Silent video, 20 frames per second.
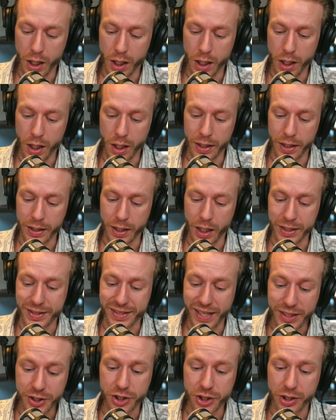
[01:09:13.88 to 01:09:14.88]

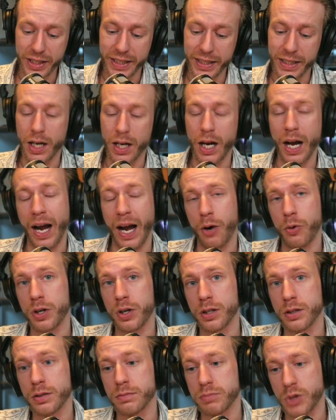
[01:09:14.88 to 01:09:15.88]
essentially,
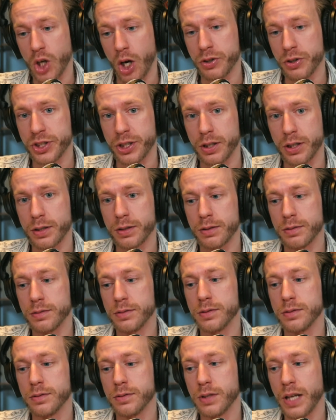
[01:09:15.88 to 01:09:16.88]
our culture,
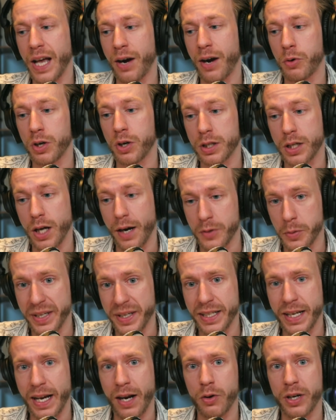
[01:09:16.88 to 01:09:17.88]
our
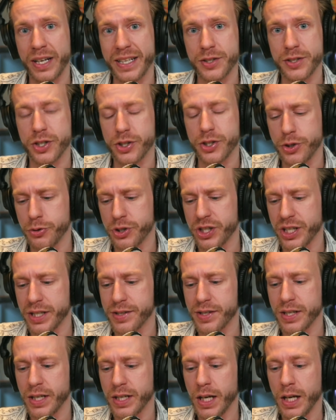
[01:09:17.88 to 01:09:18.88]
government, our
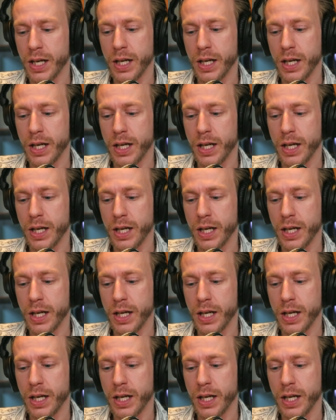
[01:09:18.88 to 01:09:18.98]
institutions,